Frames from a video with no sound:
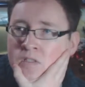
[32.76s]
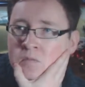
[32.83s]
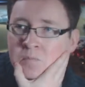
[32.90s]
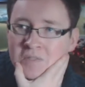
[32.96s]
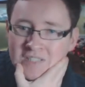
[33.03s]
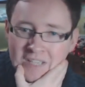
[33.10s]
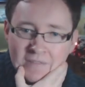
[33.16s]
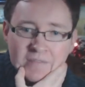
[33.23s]

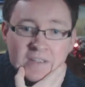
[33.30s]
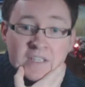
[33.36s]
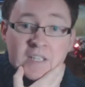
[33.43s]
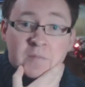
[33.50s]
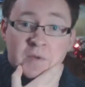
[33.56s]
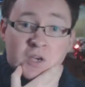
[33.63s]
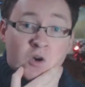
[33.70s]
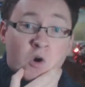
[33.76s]

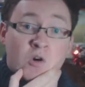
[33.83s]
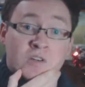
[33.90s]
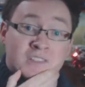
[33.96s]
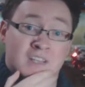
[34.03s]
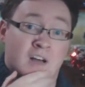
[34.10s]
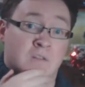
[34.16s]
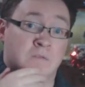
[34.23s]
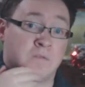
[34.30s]
specifically
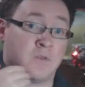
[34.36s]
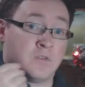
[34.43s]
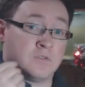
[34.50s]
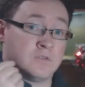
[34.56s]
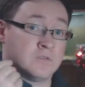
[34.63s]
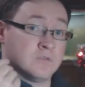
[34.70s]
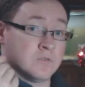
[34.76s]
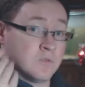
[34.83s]
because
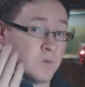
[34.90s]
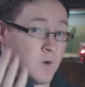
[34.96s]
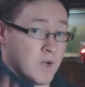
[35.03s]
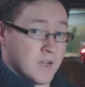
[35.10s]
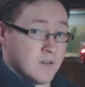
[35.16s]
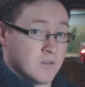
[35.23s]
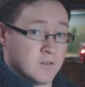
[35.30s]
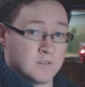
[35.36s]
Alfonso
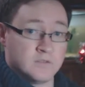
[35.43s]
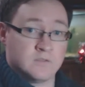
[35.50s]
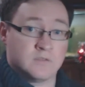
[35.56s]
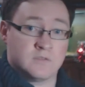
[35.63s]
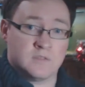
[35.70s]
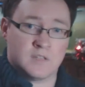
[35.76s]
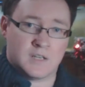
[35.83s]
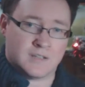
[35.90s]

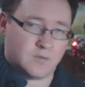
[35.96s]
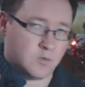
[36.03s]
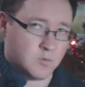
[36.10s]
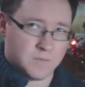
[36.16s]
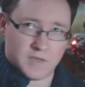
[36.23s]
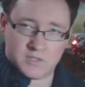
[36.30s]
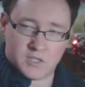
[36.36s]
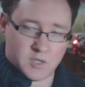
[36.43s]
Cuarón, I
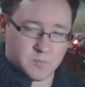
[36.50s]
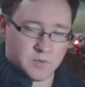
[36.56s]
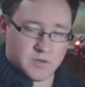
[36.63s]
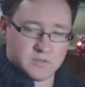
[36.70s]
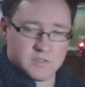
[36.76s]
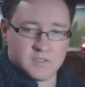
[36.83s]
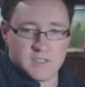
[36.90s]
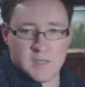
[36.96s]
hope that's how you
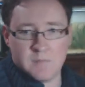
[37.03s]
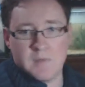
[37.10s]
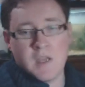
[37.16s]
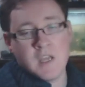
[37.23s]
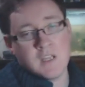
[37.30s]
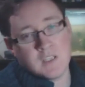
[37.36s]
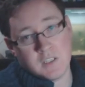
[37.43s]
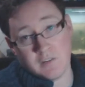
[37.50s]
pronounce his name,
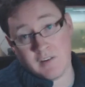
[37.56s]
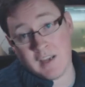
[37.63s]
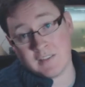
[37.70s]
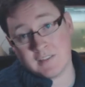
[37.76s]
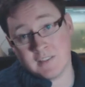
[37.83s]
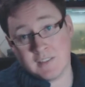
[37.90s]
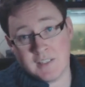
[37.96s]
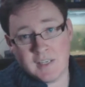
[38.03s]

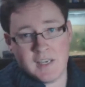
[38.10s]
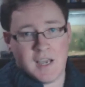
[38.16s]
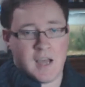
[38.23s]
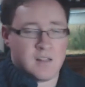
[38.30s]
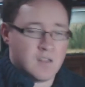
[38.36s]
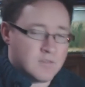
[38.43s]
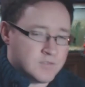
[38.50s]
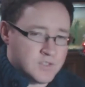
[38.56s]
directed it.
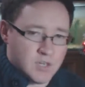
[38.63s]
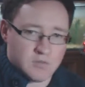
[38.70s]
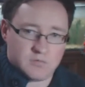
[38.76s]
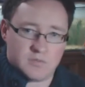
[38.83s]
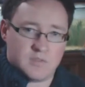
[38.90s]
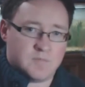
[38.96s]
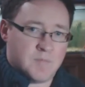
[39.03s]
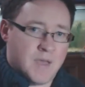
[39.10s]
I love
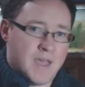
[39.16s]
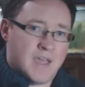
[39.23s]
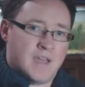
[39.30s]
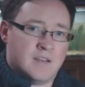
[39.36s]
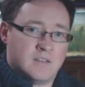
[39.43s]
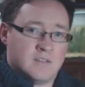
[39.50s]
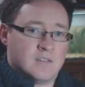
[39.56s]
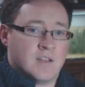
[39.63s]
Children of
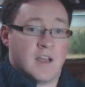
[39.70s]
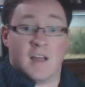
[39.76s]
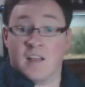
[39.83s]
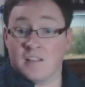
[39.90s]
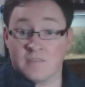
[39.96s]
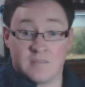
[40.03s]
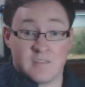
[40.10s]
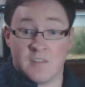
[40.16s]
Men.
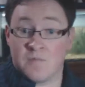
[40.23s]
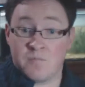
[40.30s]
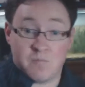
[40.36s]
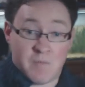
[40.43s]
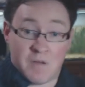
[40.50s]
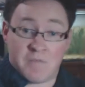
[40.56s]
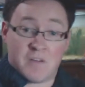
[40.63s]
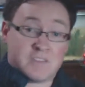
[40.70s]

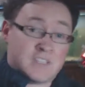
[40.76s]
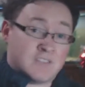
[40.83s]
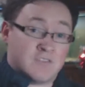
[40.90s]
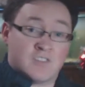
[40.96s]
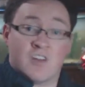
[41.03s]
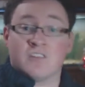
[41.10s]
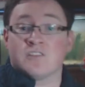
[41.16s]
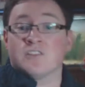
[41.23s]
My first
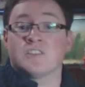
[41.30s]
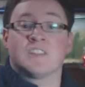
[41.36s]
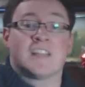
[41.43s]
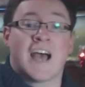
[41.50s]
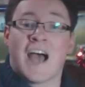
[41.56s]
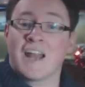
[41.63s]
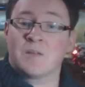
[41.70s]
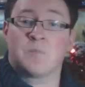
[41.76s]
introduction
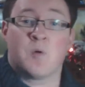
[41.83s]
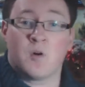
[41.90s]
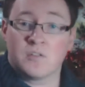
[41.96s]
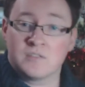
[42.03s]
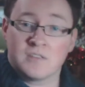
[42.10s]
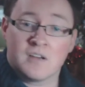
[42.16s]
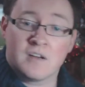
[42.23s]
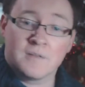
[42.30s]
to the Harry
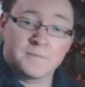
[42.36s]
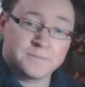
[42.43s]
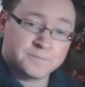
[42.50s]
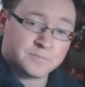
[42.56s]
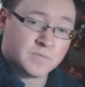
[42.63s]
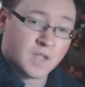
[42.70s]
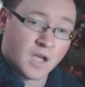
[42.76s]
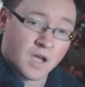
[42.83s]
Potter
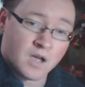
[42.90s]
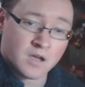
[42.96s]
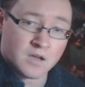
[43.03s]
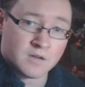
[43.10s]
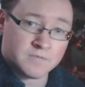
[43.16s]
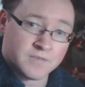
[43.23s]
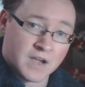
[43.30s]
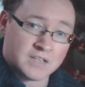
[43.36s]

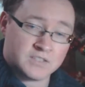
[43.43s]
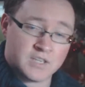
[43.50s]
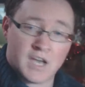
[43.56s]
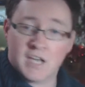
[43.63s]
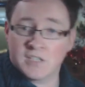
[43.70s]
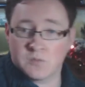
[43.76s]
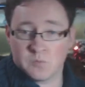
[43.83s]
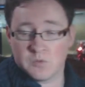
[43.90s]

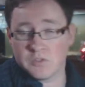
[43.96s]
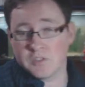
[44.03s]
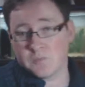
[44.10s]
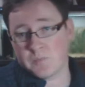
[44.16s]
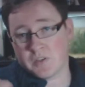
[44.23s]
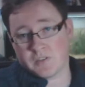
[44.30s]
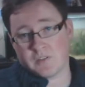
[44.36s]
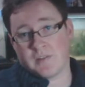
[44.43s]
franchise was
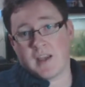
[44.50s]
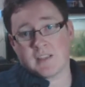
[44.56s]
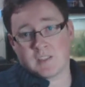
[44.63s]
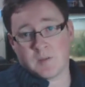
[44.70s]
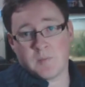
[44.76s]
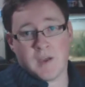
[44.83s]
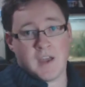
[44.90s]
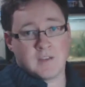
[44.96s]
Prisoner of
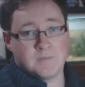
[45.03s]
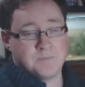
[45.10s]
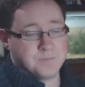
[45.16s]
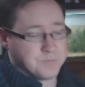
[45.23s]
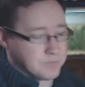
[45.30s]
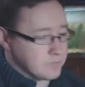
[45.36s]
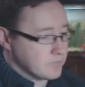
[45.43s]
Azkaban.